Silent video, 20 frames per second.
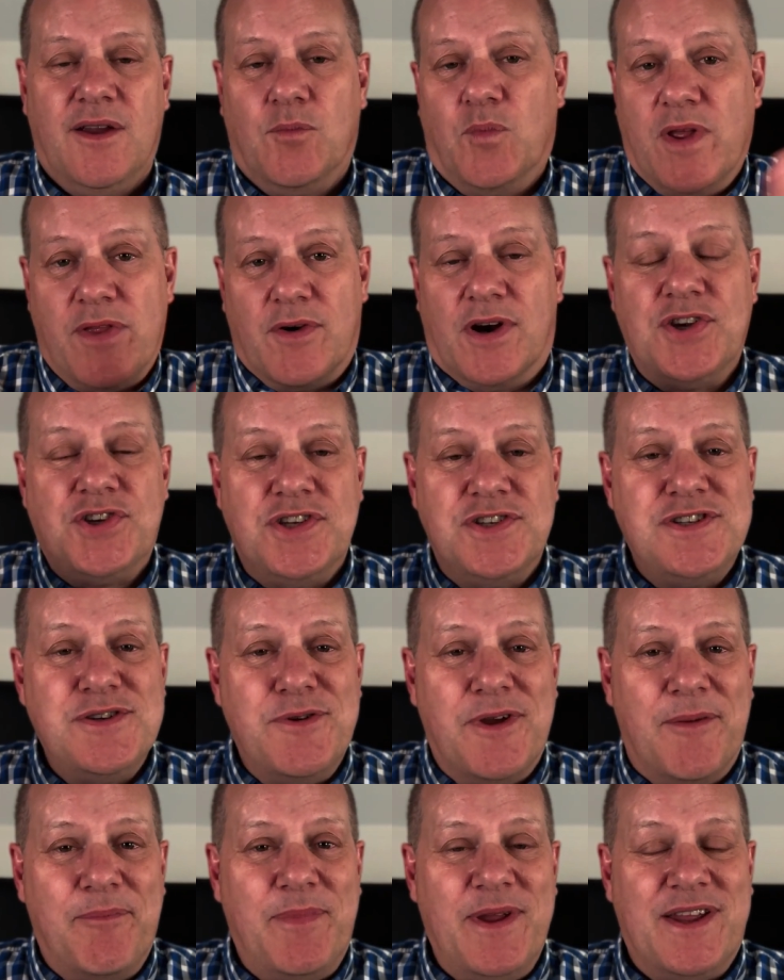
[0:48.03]
whether I should do
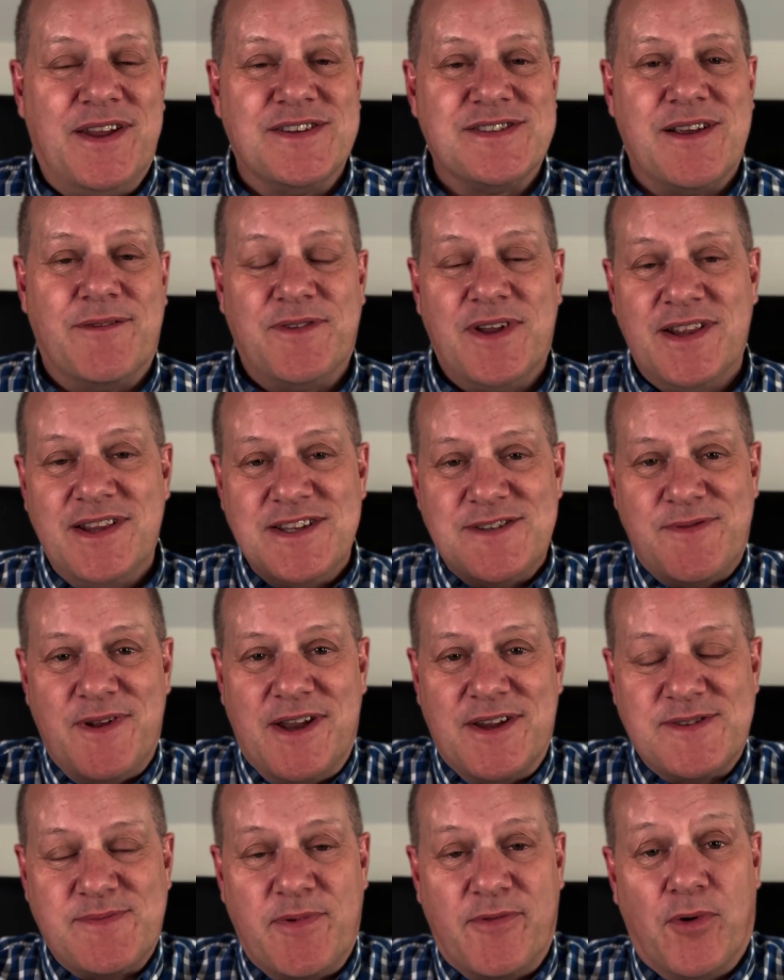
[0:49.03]
it, because I've done these
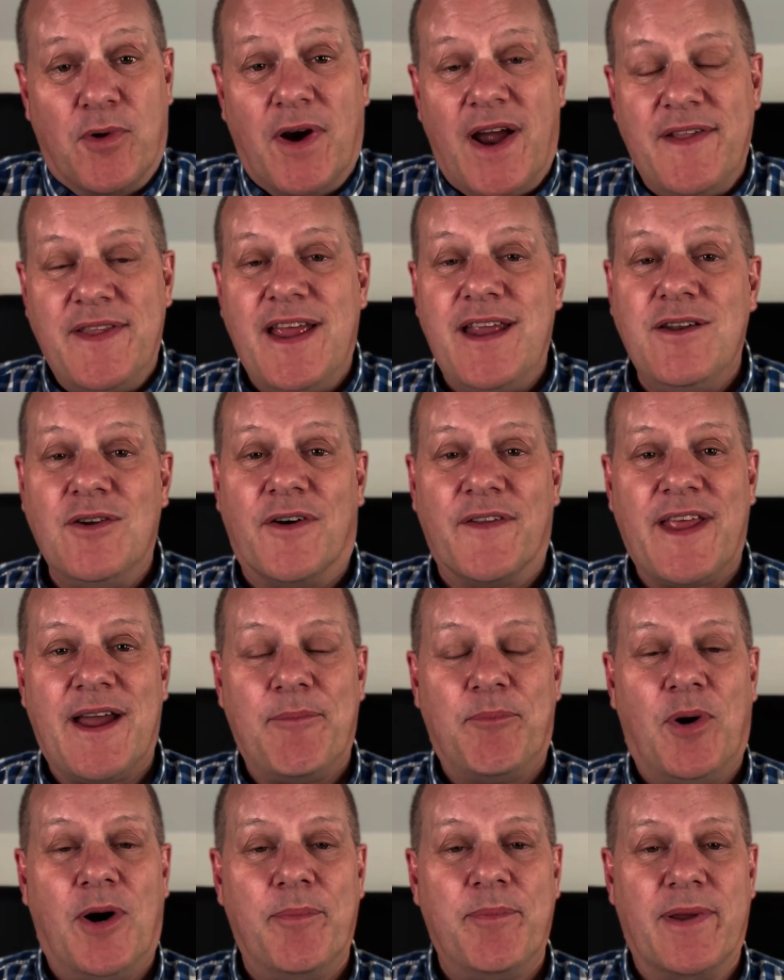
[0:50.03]
videos before and they're not
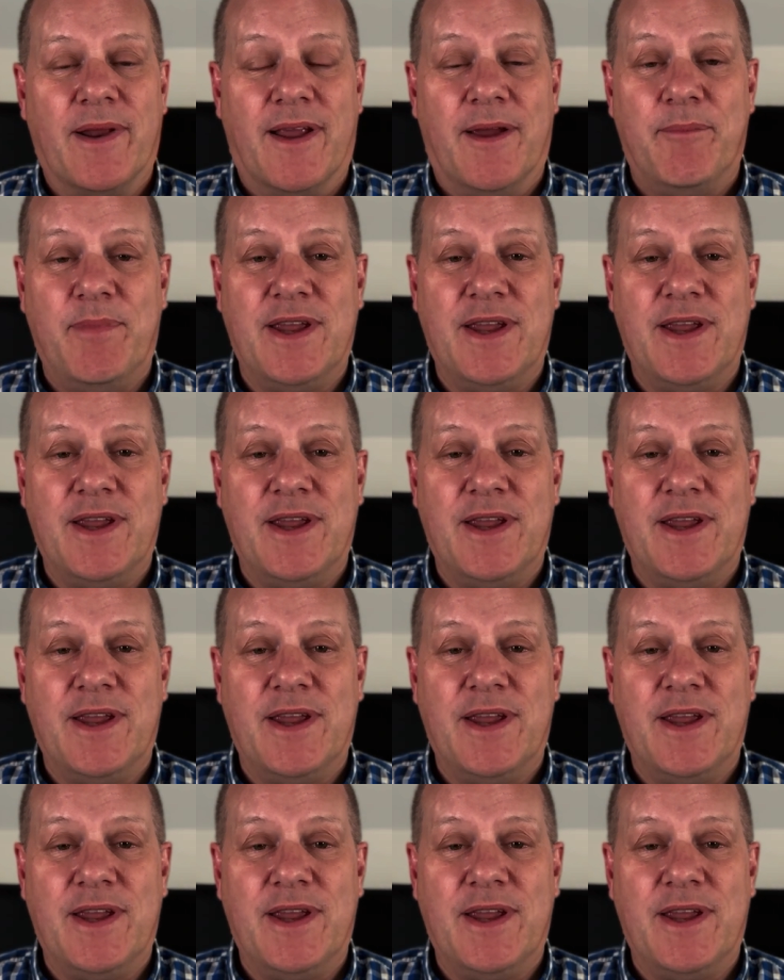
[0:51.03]
that popular,